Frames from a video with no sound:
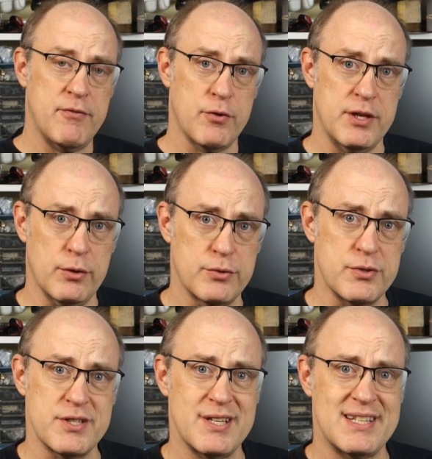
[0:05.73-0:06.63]
the Ultra
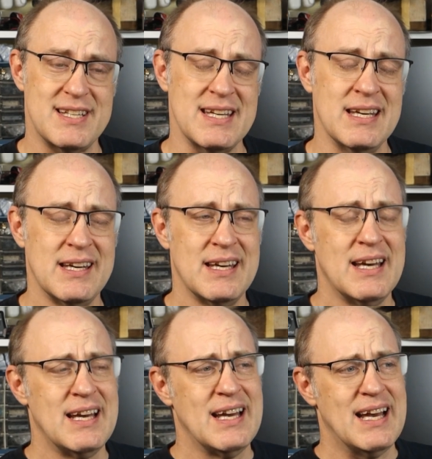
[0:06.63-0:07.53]
60,
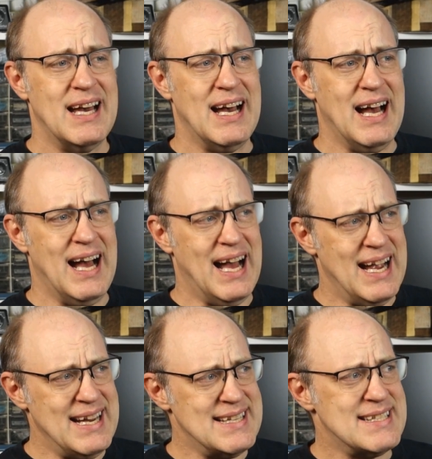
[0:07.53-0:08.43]
I
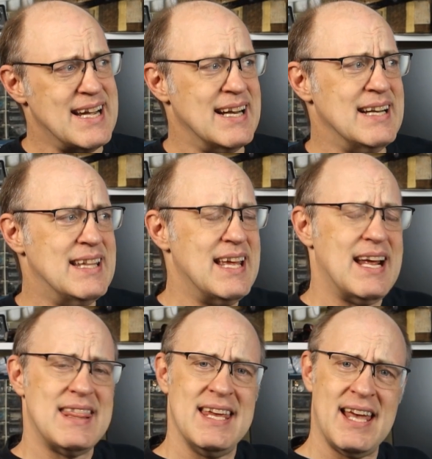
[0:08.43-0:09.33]
decided that I
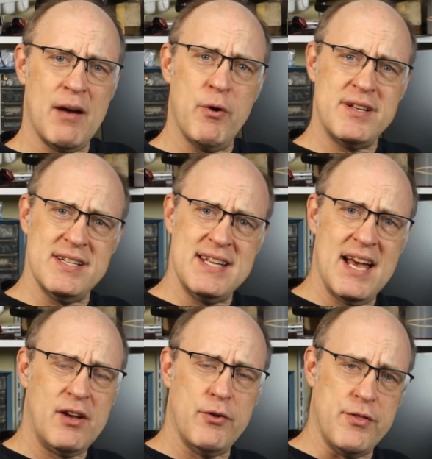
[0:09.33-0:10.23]
think I want to
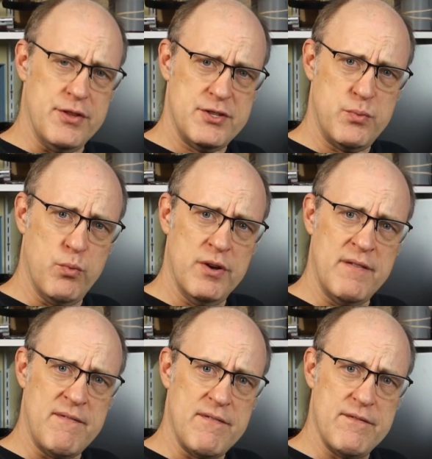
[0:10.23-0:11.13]
tackle this one
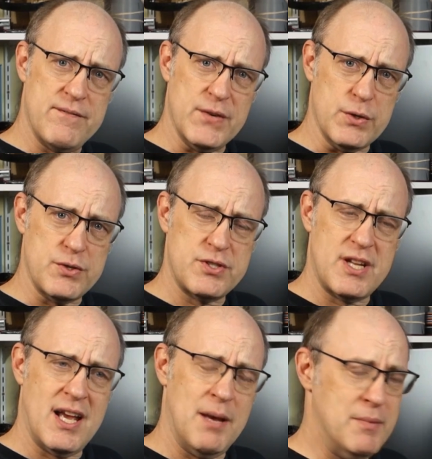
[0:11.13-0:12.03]
first.
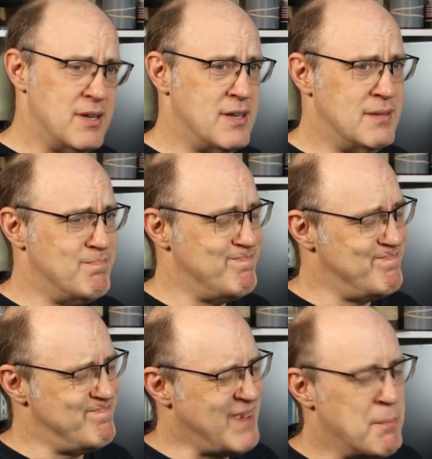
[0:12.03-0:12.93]
I'm gonna
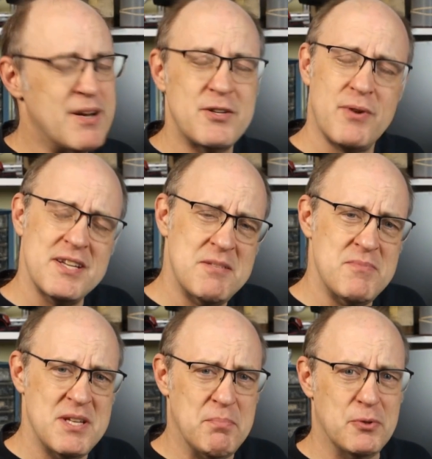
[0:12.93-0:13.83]
try some
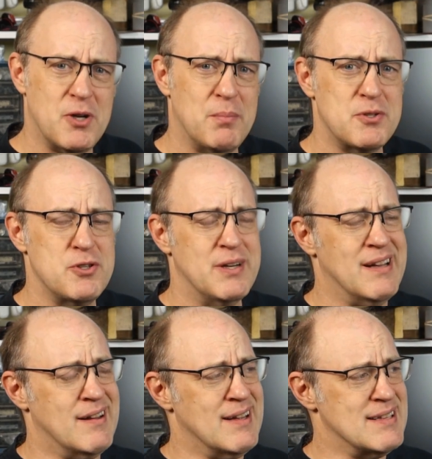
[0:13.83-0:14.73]
simple troubleshooting
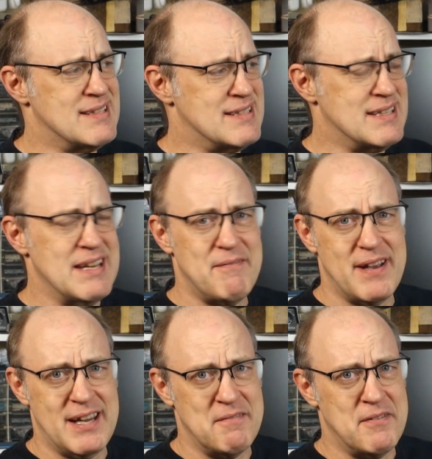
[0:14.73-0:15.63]
on it, see if I
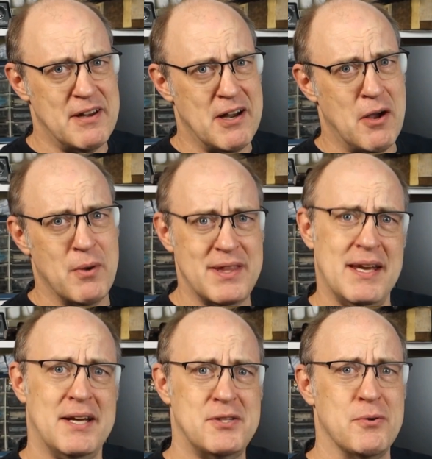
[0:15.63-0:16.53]
can figure out what the
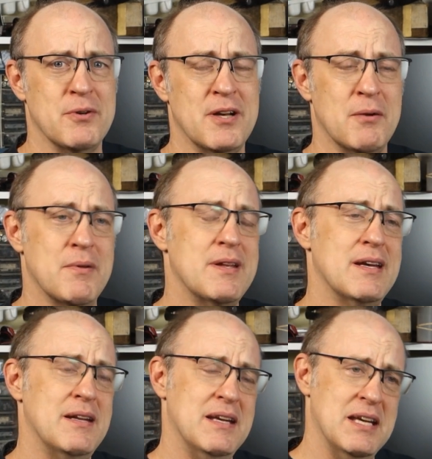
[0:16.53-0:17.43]
heck's going on with it,
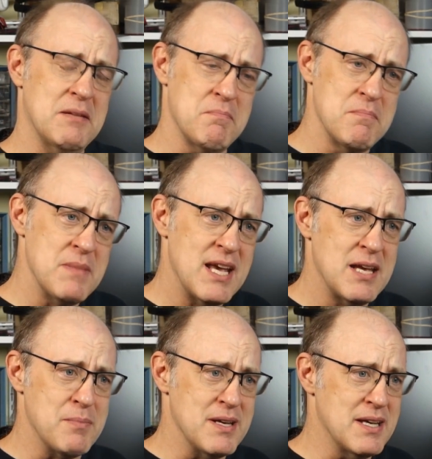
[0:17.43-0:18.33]
and
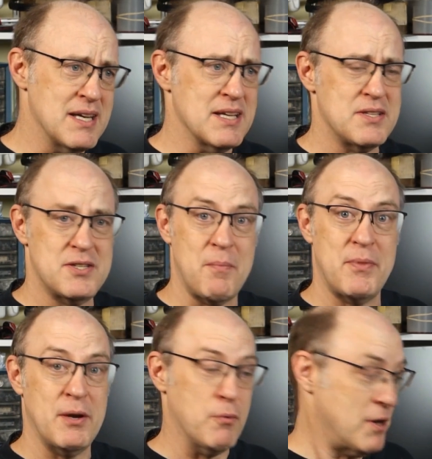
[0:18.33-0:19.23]
maybe get
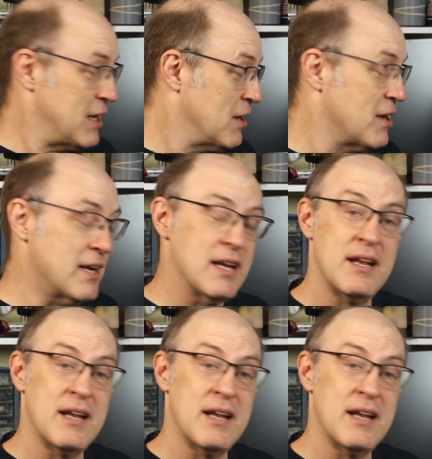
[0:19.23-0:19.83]
something working on it.